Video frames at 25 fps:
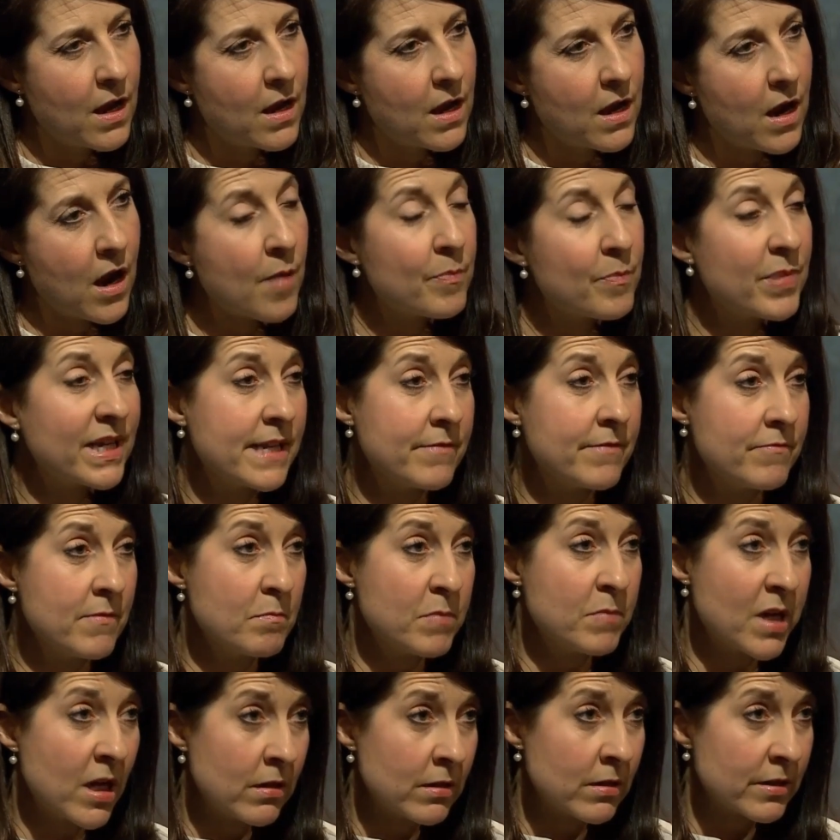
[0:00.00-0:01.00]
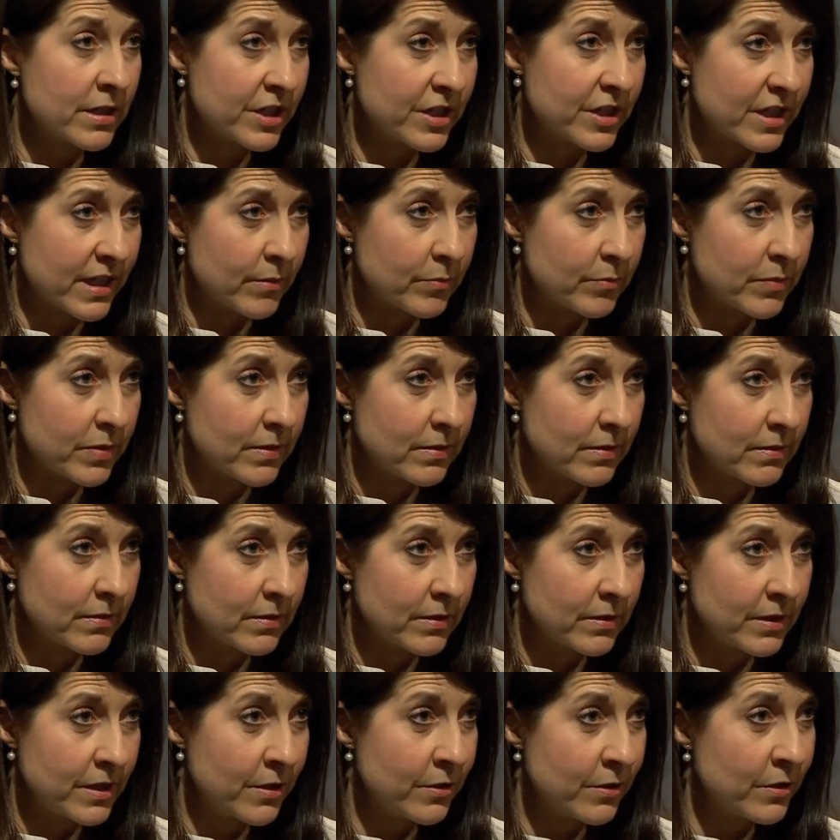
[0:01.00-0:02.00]
I believe in partnership.
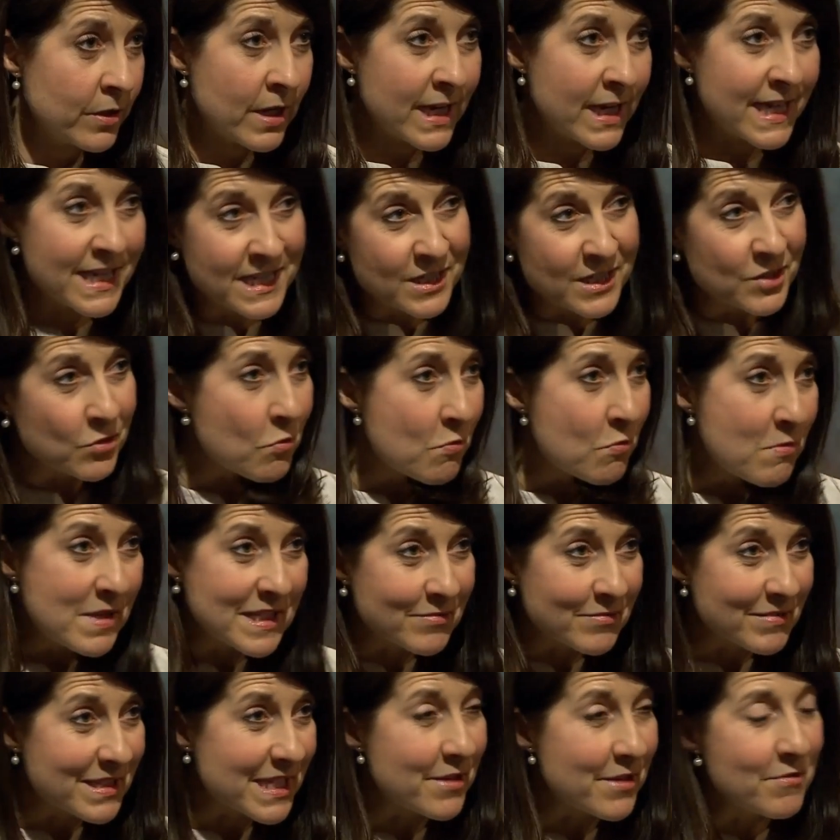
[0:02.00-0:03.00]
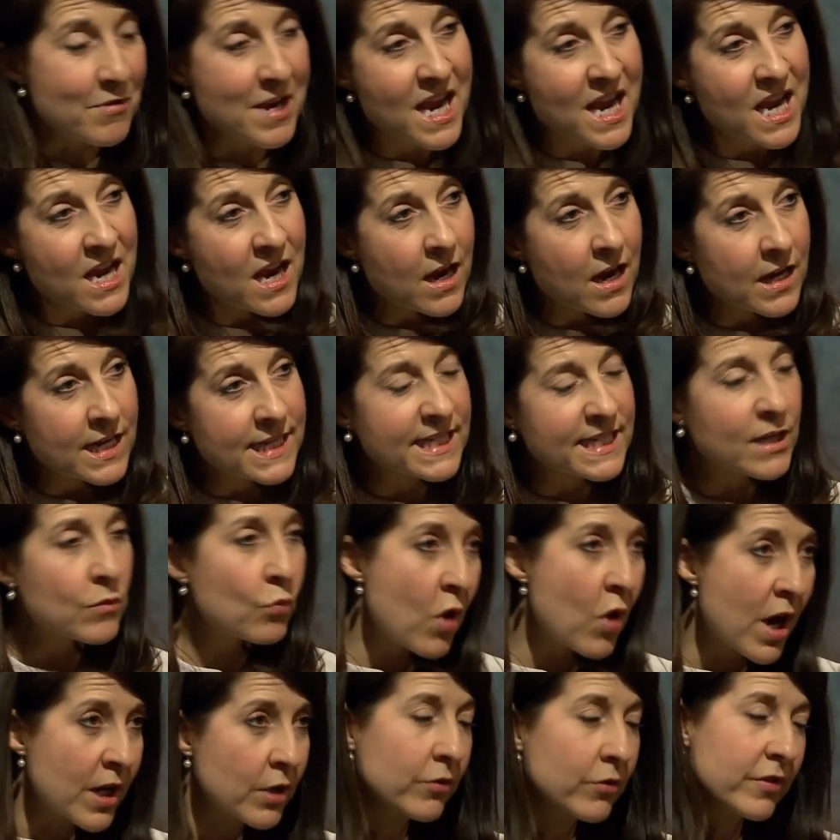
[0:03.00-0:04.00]
It's always you. Is it
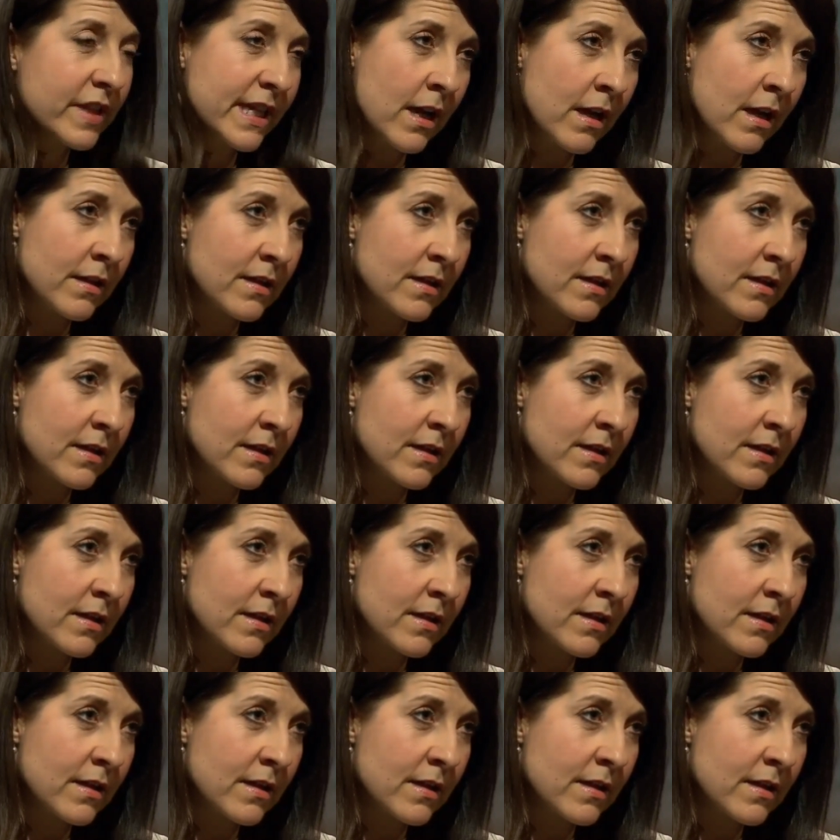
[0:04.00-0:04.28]
one or the other?